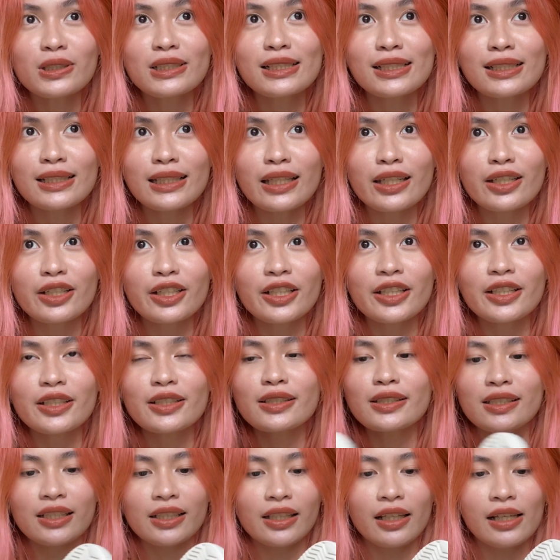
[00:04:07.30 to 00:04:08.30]

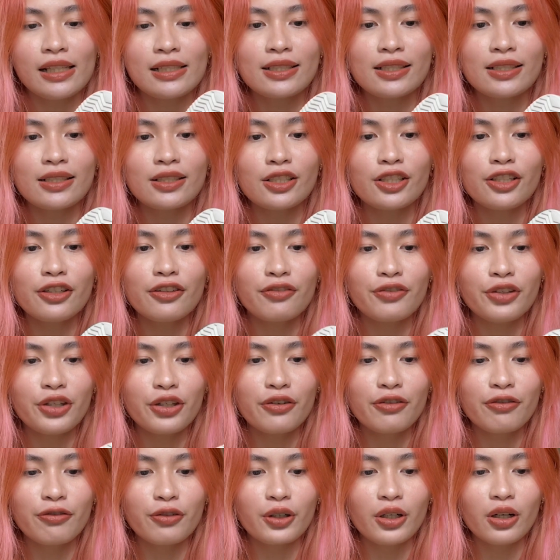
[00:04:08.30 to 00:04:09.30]
sneaker that has served
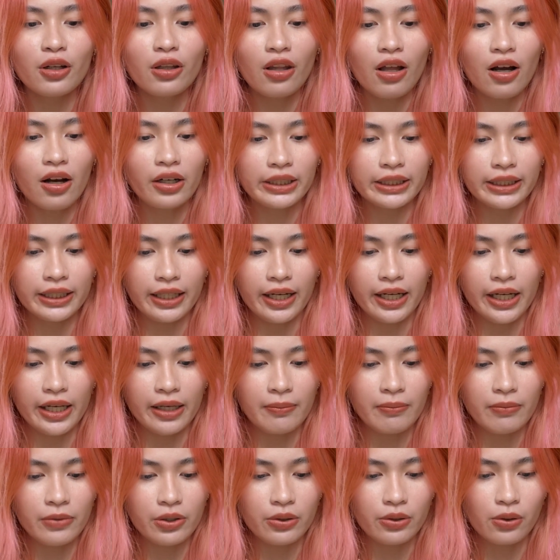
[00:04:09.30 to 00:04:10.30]
you for a long
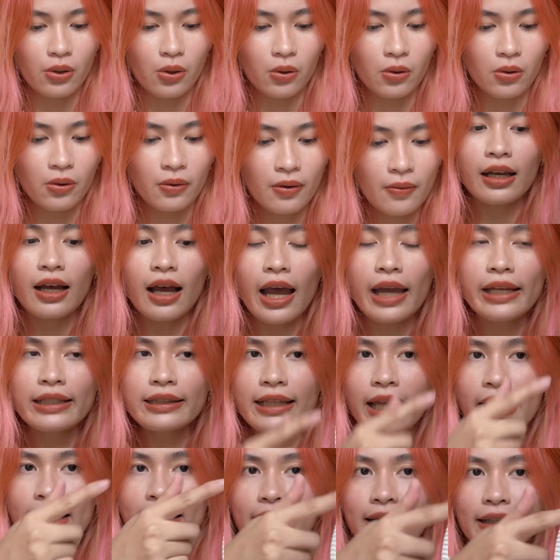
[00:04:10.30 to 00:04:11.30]
time, I
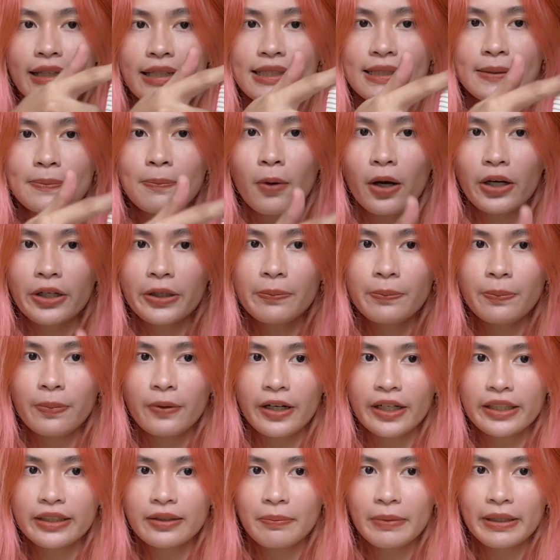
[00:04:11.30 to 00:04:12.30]
like this bottom
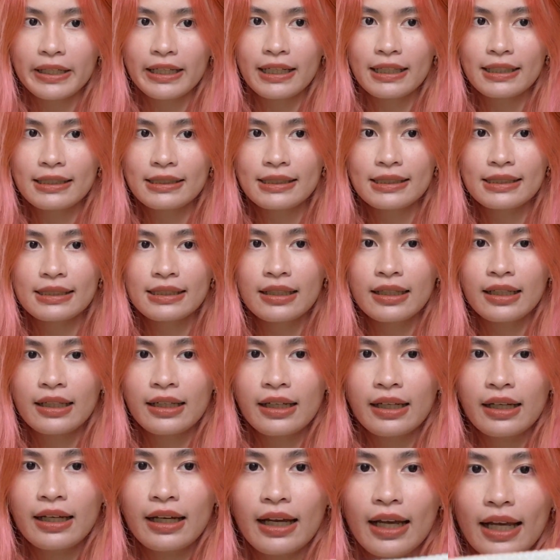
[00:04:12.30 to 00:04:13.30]
part because,
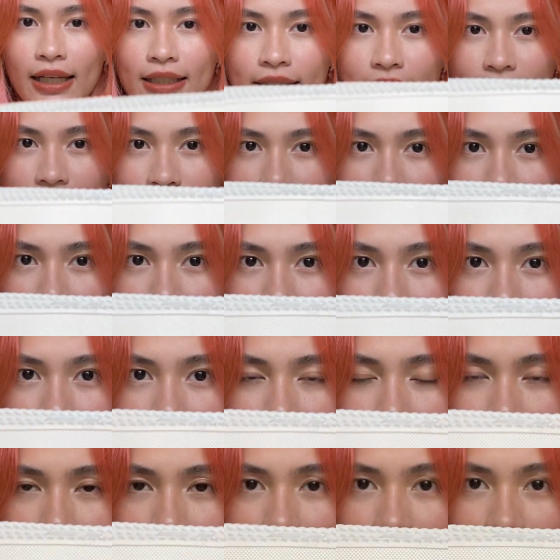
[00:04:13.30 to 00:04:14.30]
as you can
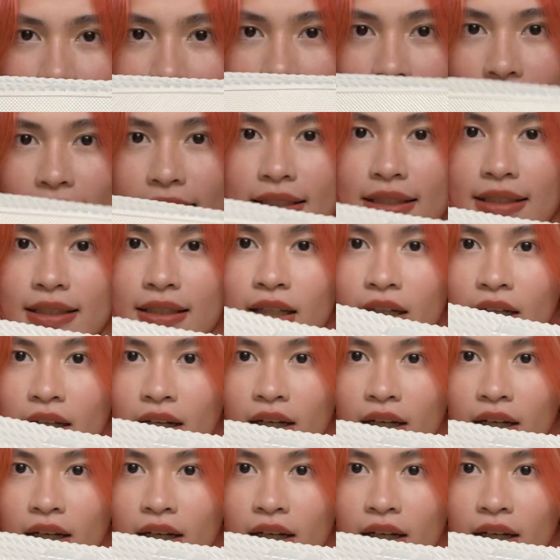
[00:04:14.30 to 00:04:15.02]
see, it has